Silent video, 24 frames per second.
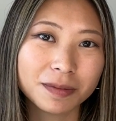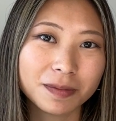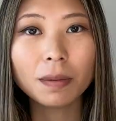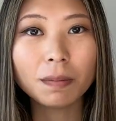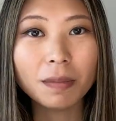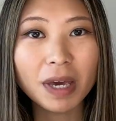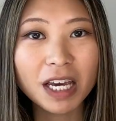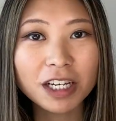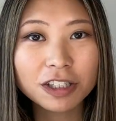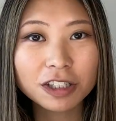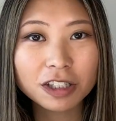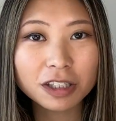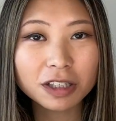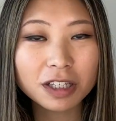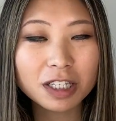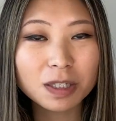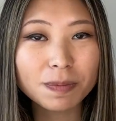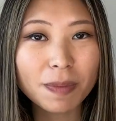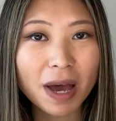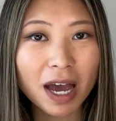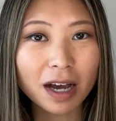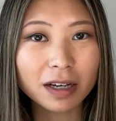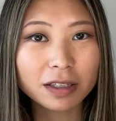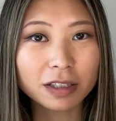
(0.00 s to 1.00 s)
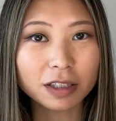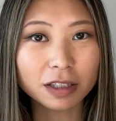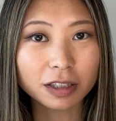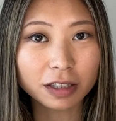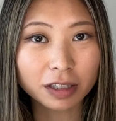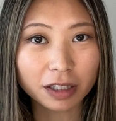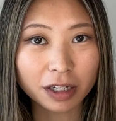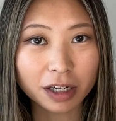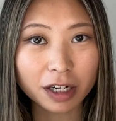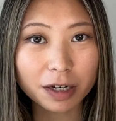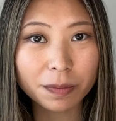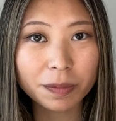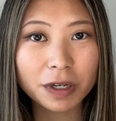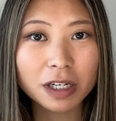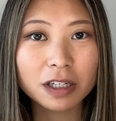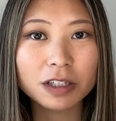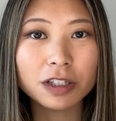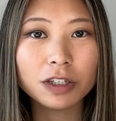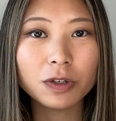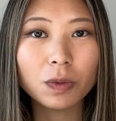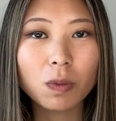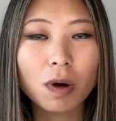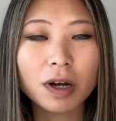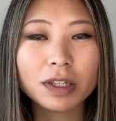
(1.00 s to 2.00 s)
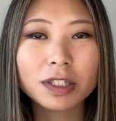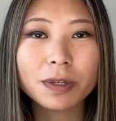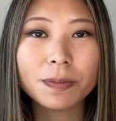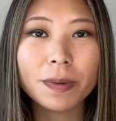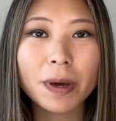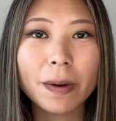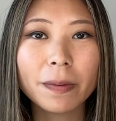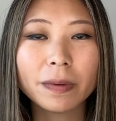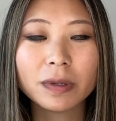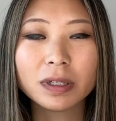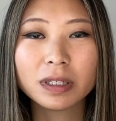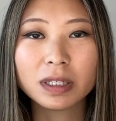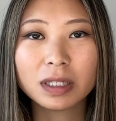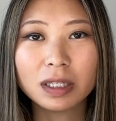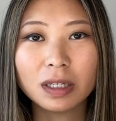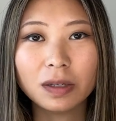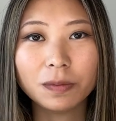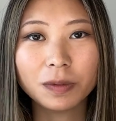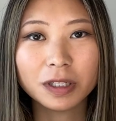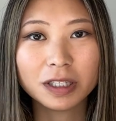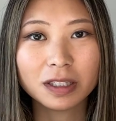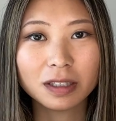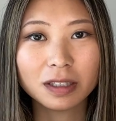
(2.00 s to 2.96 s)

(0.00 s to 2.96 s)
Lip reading: Make sure these bags are clear because you want to be able to see what's